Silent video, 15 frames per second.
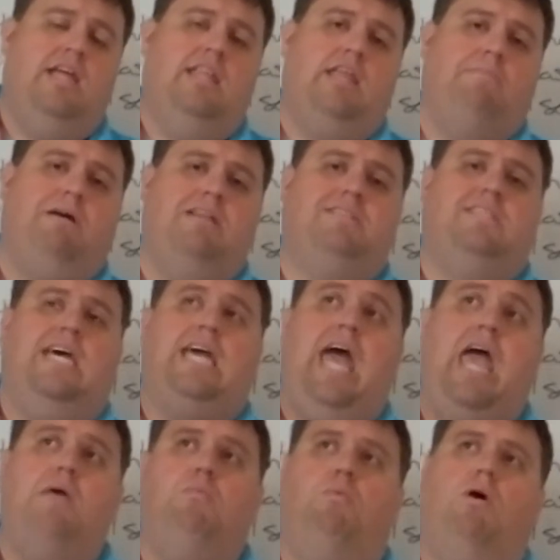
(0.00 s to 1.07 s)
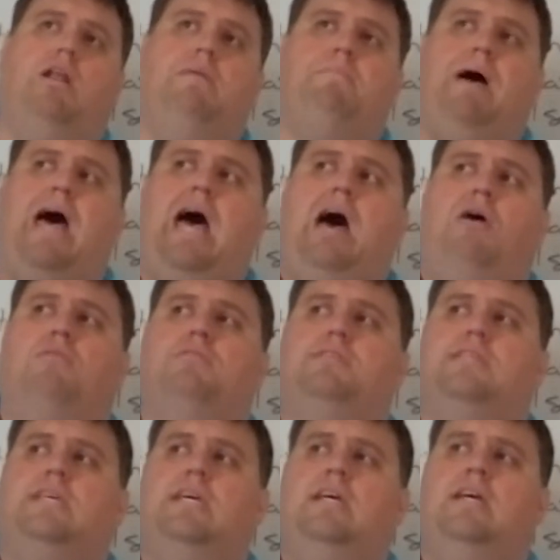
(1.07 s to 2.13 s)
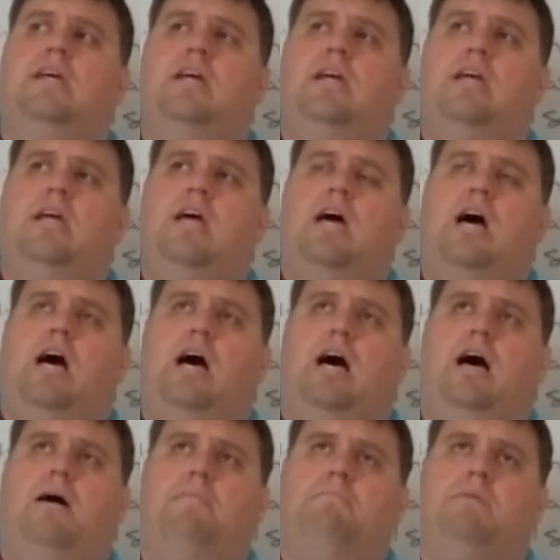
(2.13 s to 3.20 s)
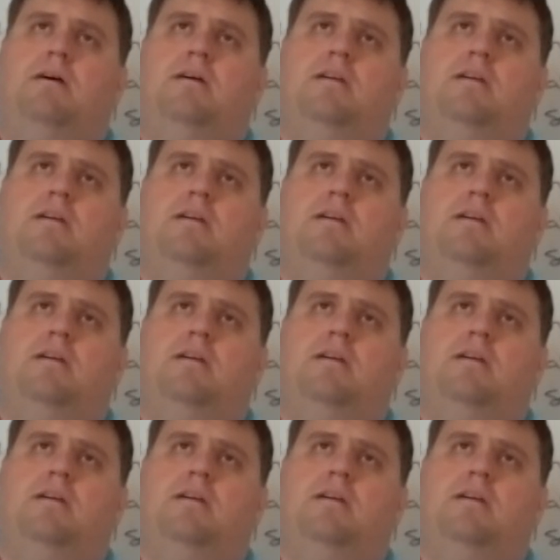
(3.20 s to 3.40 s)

They might say, hey, what about um,